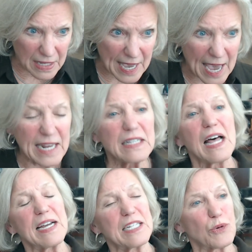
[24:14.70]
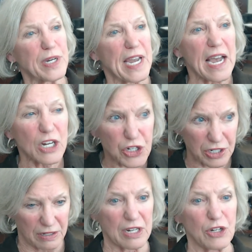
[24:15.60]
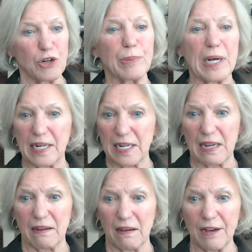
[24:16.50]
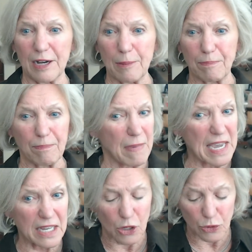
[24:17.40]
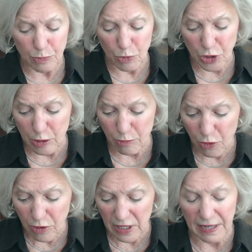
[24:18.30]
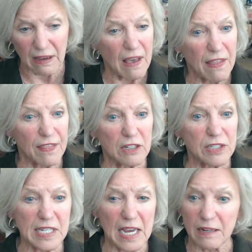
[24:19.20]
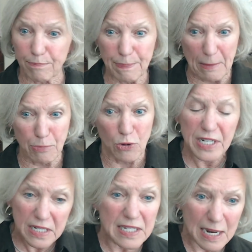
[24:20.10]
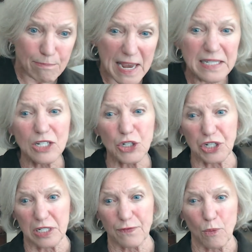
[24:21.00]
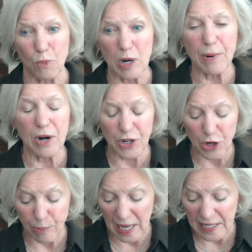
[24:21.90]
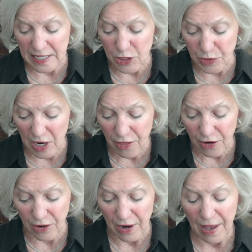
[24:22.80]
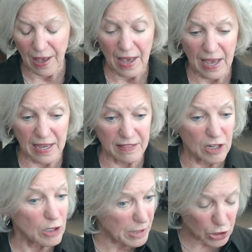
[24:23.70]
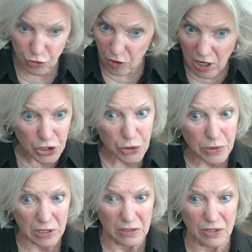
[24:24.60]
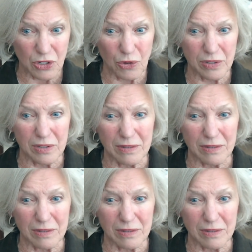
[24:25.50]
catalyze a reaction in your body, make it go more smoothly. Proteins send messages from one part of your body to another, and they'll be structural. So